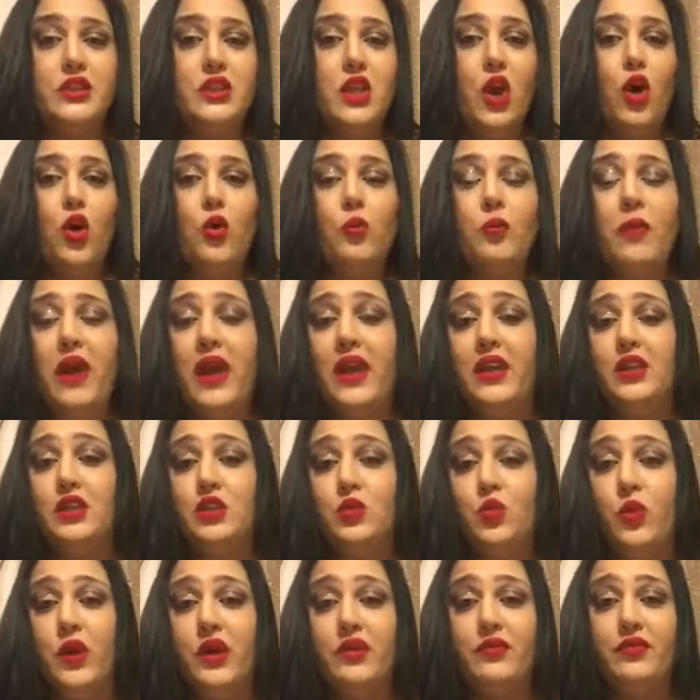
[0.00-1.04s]
soulmate,
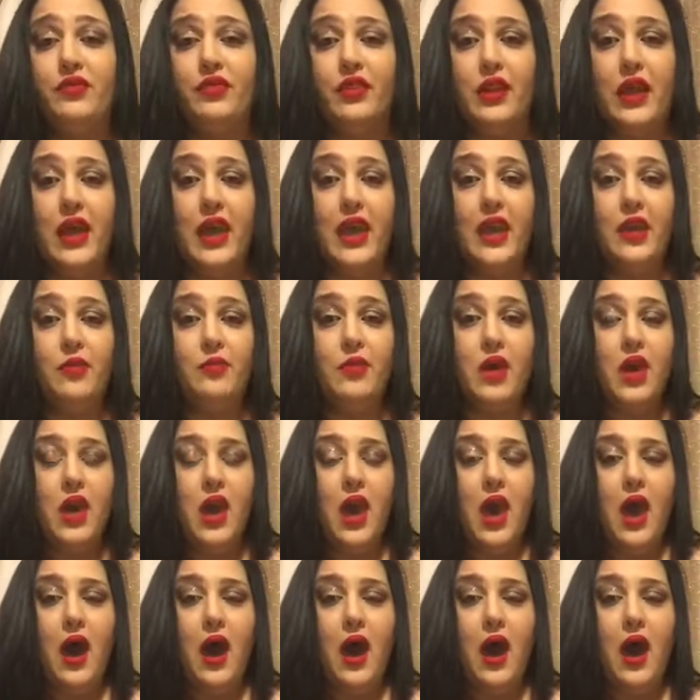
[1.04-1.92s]
twin flame,